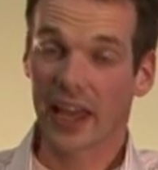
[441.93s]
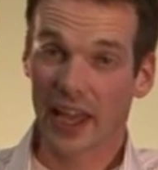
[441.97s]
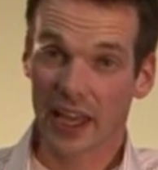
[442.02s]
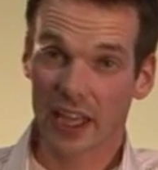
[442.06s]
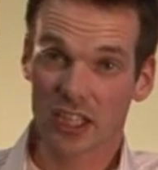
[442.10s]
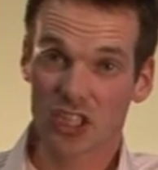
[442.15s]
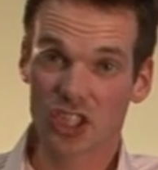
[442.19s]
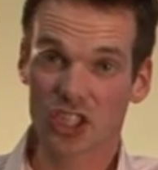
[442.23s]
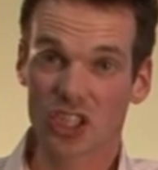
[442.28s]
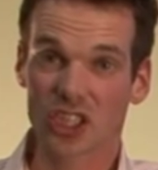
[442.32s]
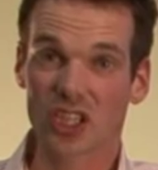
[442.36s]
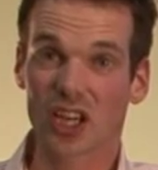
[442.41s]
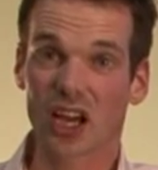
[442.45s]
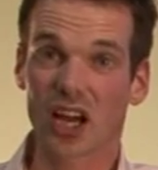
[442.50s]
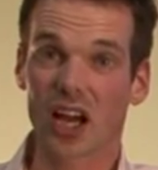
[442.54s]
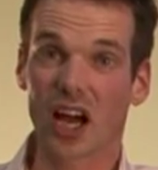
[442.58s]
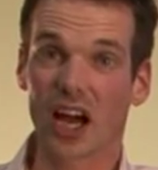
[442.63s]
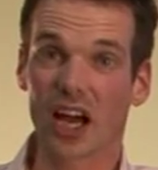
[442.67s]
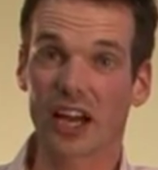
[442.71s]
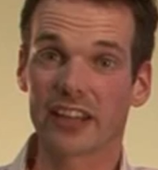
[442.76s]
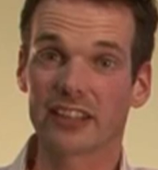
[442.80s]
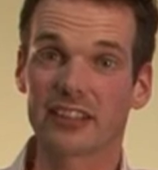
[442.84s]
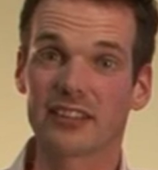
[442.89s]
As
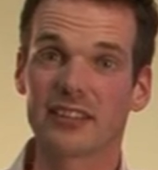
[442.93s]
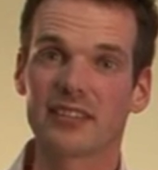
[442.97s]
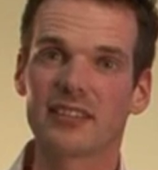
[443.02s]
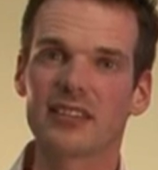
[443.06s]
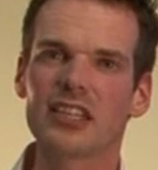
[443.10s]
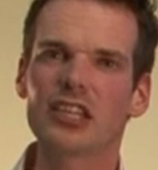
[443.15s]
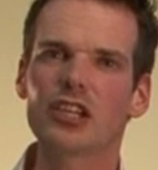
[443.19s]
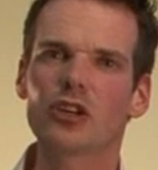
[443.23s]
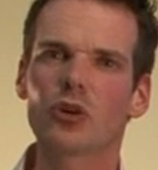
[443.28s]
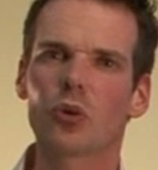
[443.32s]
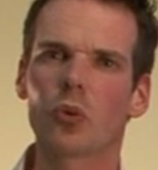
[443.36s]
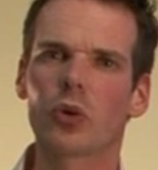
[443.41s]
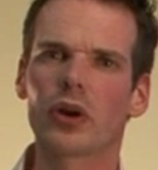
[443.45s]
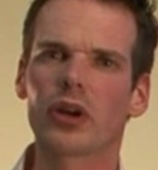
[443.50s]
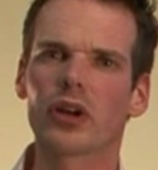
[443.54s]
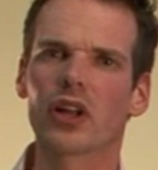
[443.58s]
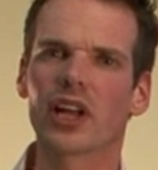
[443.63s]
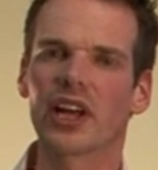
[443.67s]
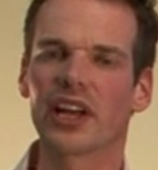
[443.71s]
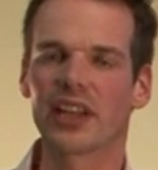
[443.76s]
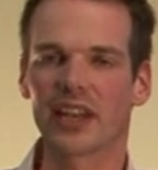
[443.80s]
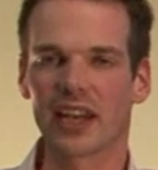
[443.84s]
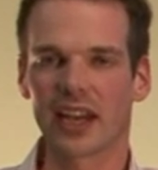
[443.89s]
IT
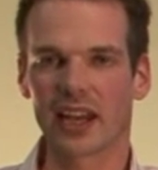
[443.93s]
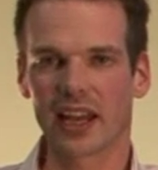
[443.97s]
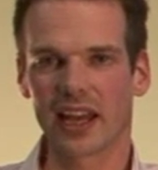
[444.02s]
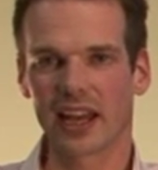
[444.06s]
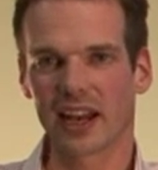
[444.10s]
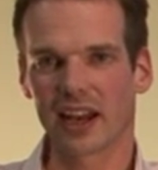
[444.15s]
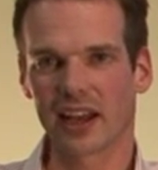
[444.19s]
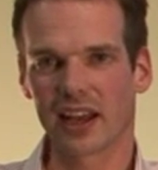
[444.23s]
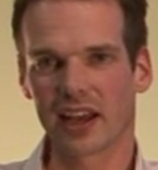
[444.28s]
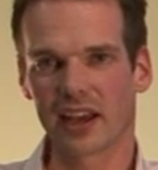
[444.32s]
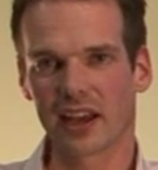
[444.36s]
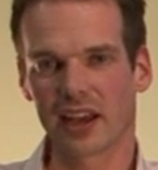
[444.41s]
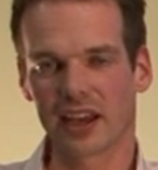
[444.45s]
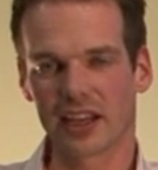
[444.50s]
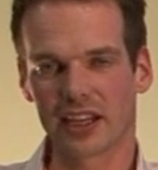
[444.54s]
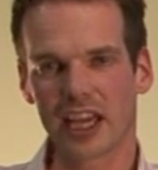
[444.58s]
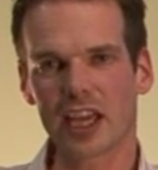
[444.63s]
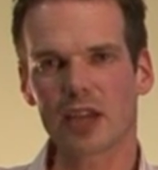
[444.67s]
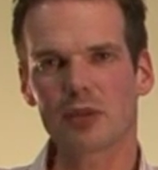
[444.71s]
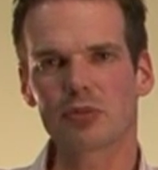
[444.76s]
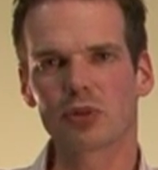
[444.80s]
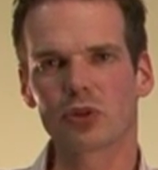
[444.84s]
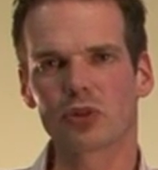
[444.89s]
will
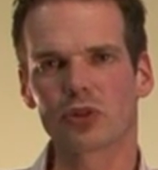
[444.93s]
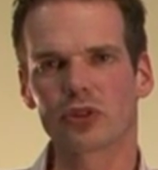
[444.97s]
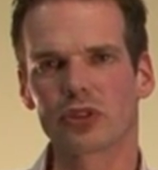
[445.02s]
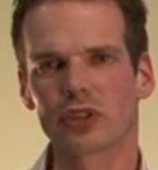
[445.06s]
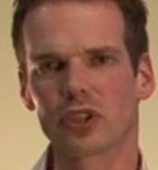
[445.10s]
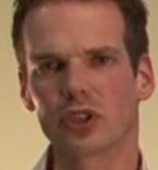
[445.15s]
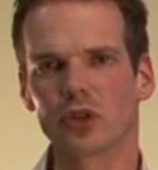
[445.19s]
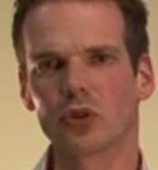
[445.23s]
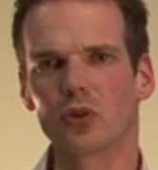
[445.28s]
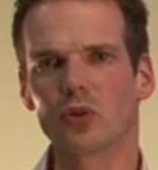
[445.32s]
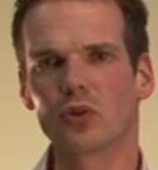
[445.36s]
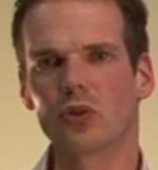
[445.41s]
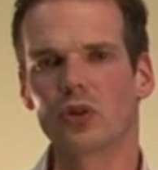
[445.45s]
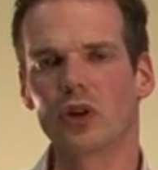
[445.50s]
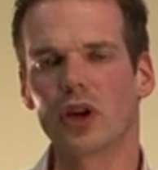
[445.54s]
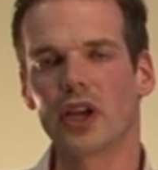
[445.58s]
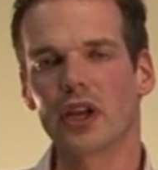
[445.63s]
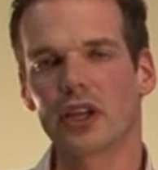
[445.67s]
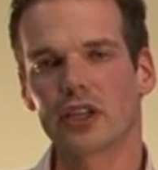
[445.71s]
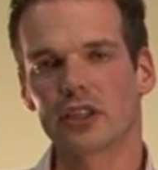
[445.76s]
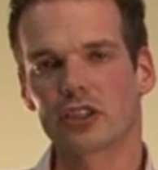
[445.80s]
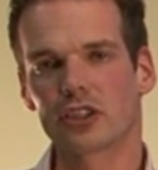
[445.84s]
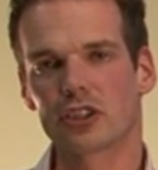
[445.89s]
enable you
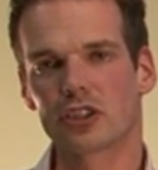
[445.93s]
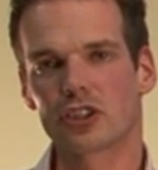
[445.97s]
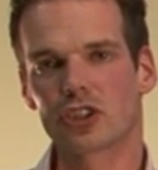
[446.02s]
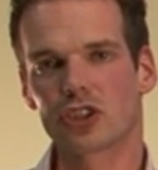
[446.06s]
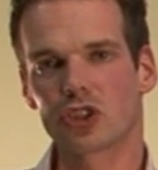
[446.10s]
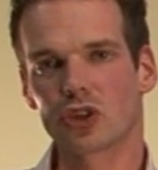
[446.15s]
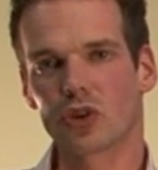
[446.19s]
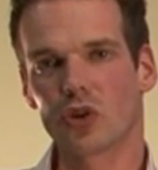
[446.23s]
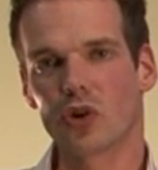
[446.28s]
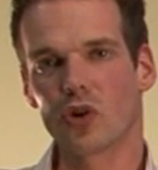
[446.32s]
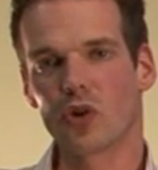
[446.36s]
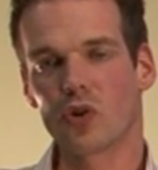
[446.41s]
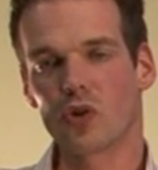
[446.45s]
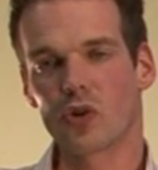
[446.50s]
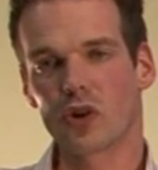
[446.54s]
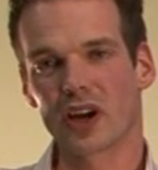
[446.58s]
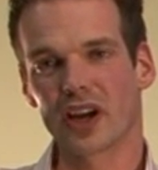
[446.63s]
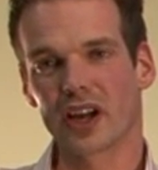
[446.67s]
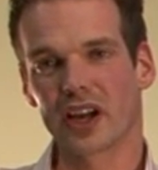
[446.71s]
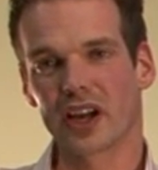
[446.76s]
to